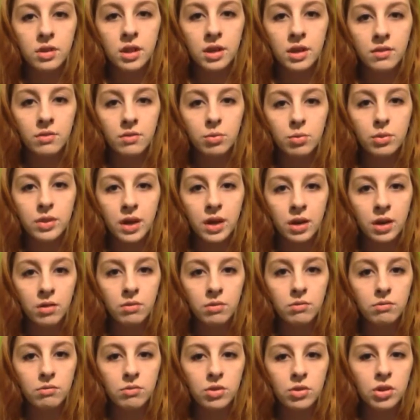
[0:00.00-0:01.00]
lived
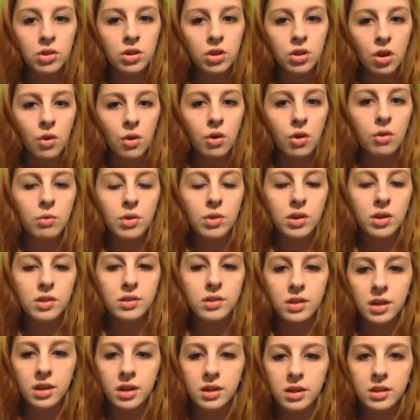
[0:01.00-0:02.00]
without really knowing what
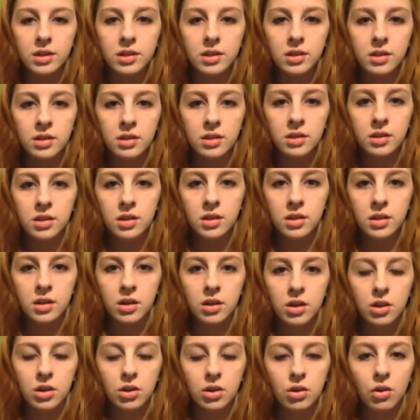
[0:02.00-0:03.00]
it's like to
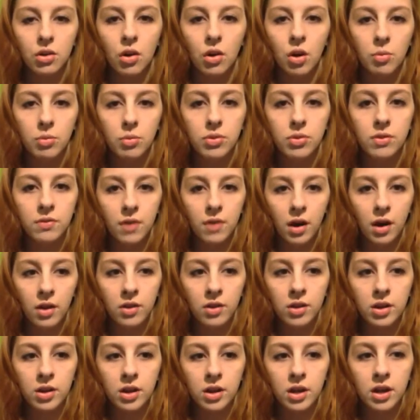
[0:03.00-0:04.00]
grow up with a
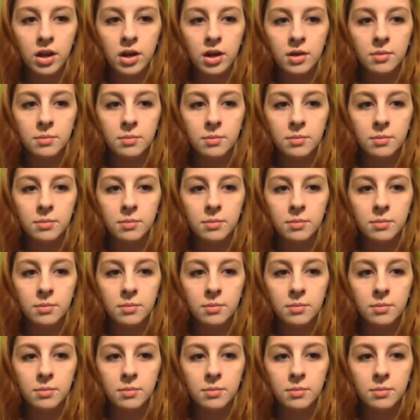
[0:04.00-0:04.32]
father.